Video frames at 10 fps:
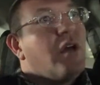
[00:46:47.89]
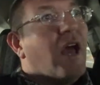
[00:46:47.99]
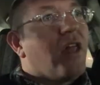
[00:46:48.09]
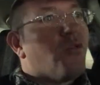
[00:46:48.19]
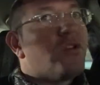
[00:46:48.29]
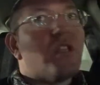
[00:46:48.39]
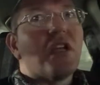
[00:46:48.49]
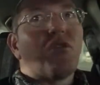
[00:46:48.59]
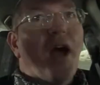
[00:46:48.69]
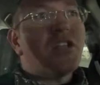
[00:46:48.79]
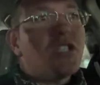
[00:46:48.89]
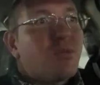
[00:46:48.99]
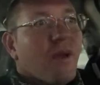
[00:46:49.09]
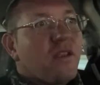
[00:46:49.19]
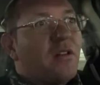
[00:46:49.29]
And the reason they crashed is
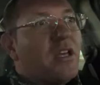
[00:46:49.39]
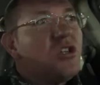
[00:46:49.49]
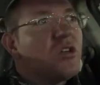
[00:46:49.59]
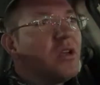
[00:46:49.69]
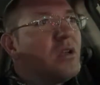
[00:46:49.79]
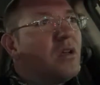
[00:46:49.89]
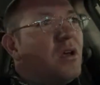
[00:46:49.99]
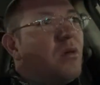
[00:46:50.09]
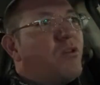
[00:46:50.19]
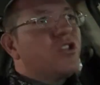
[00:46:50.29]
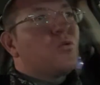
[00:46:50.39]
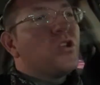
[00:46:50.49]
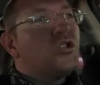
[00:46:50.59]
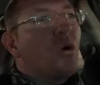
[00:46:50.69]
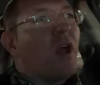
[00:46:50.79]
speculation. Because when
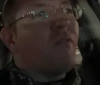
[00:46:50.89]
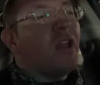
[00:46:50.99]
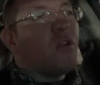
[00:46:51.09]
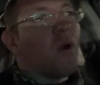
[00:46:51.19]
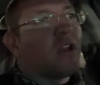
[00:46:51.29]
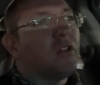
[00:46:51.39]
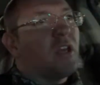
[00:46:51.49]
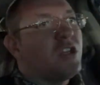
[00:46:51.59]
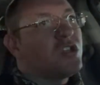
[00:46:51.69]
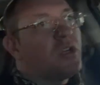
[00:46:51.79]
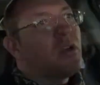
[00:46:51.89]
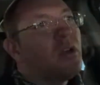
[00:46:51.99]
you don't have any regulation,